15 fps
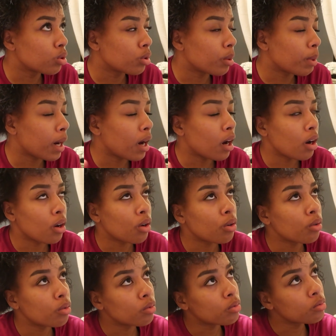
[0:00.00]

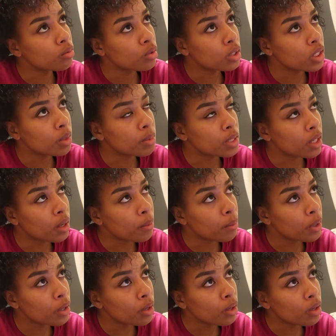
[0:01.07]
about
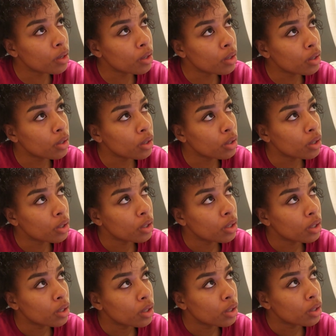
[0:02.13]
september
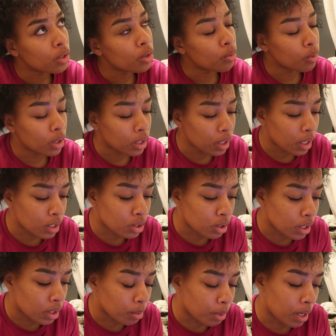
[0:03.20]
when did i
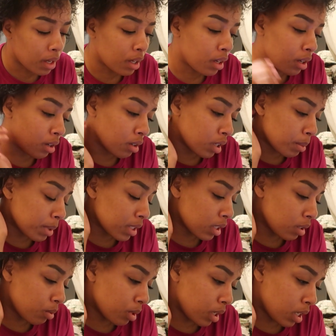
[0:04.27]
straighten my hair let me
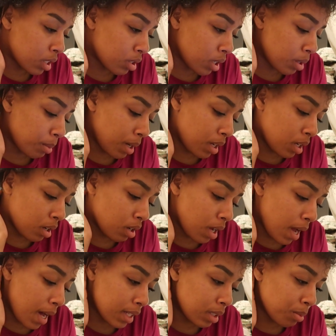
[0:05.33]
see when i straightened my hair
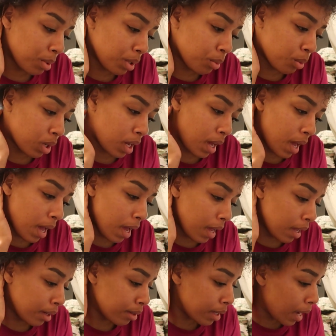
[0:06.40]
it had to be been when i
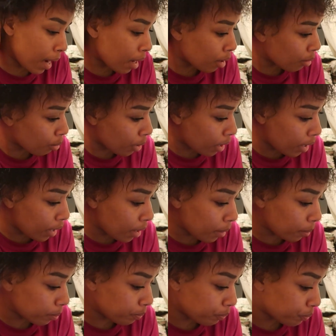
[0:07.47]
had dyed it
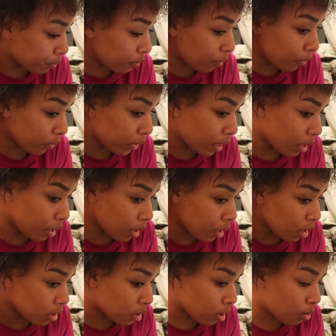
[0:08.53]
red
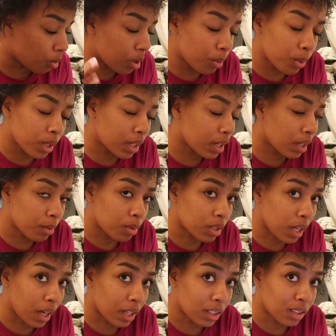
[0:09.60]
so one week it was
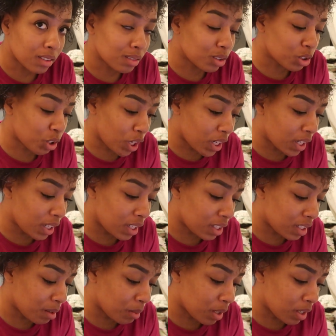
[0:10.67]
like straight
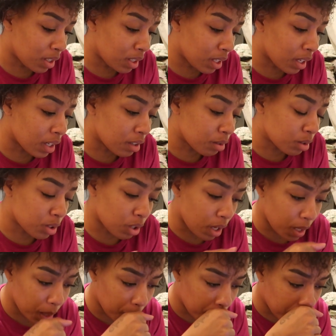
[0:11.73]
i mean yeah it was straight